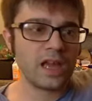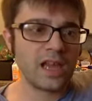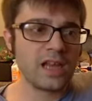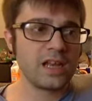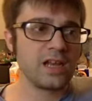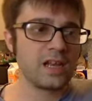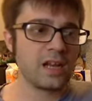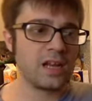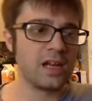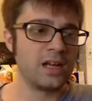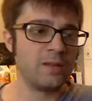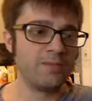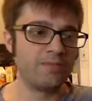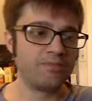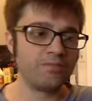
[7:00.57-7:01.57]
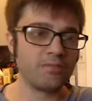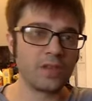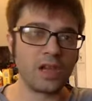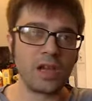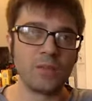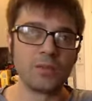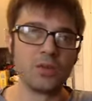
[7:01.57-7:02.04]
And I'm
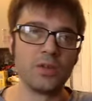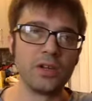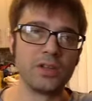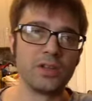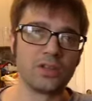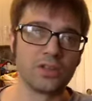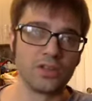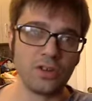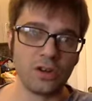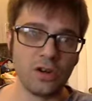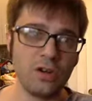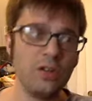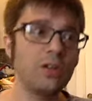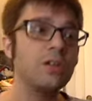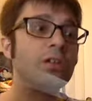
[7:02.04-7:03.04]
going to stir